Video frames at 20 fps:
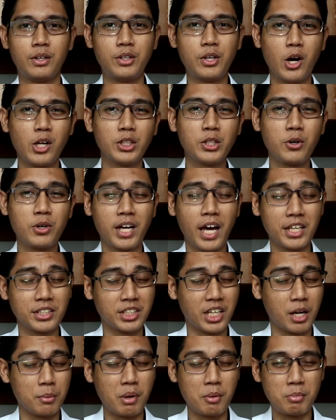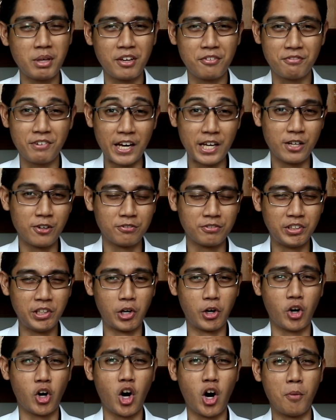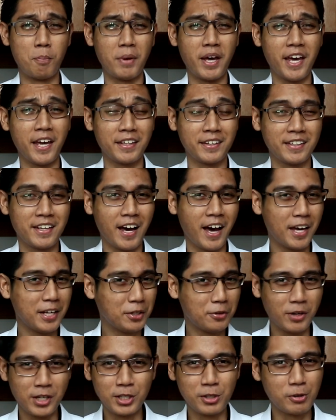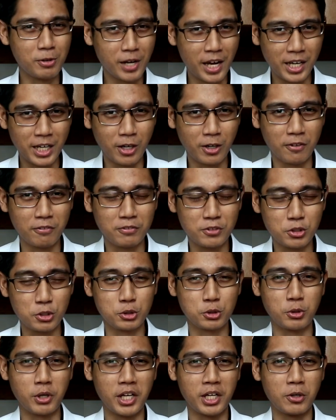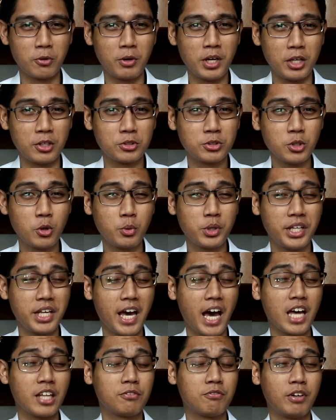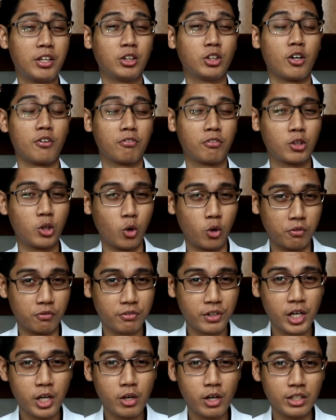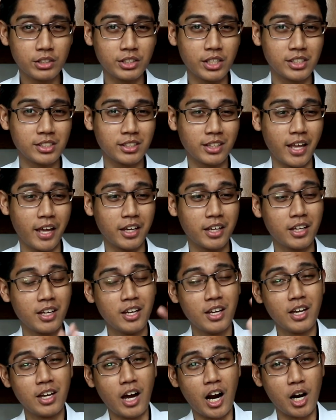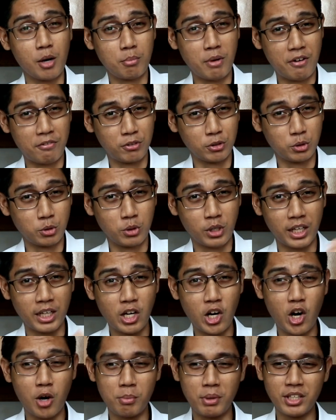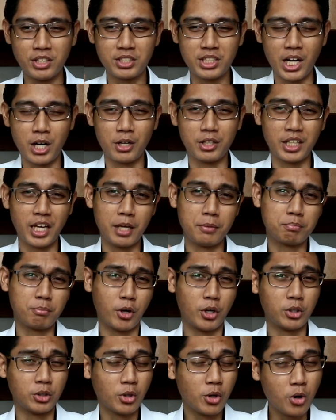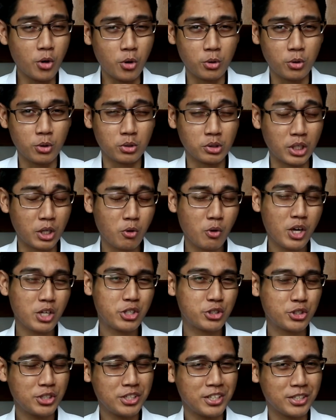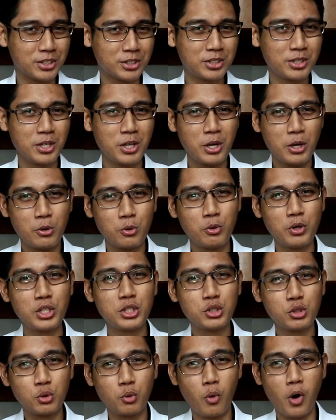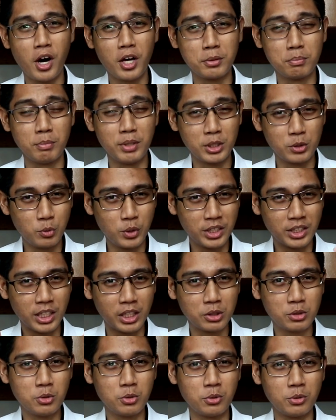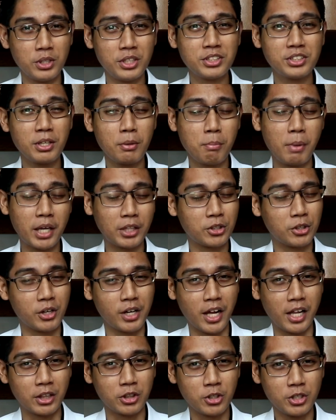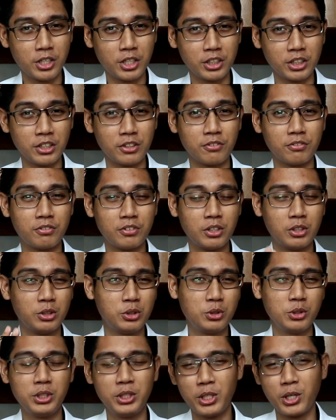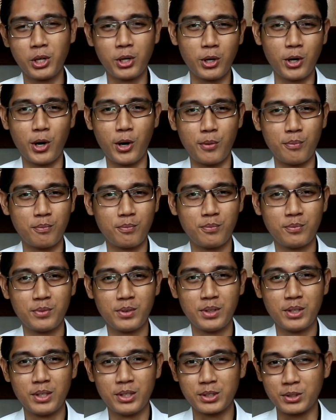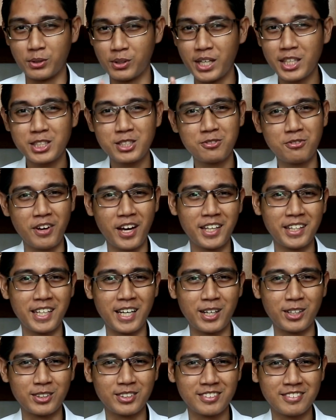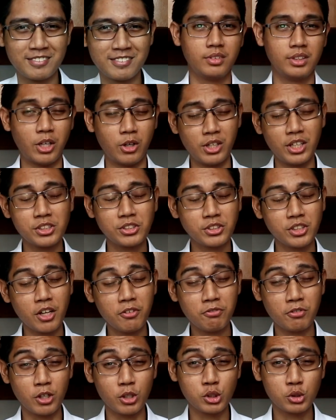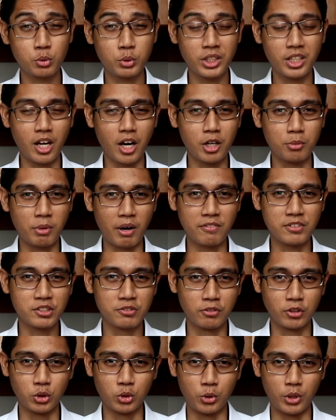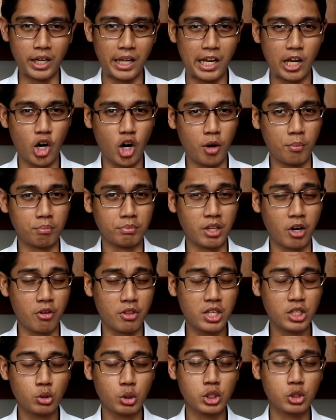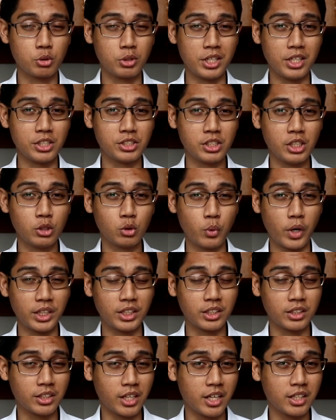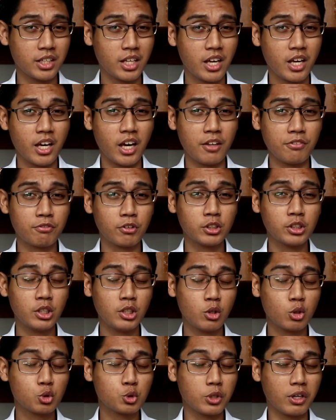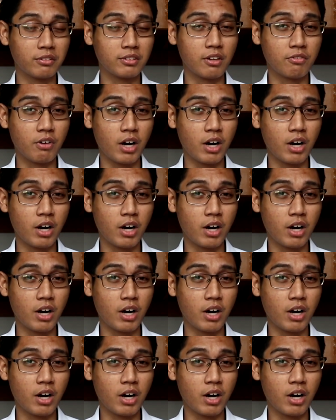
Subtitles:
You all know guys that I'm a big fan of Dior Homme, and I don't want to run out of juice right away. So with the advent of clone fragrances like Armaf Futura La Homme and Zara 9.0, the question is, which one between the two is the better alternative to Dior Homme? So let's find out. Now let's start first with Armaf's Futura La Homme. Now this was released in 2010, and for the notes we have the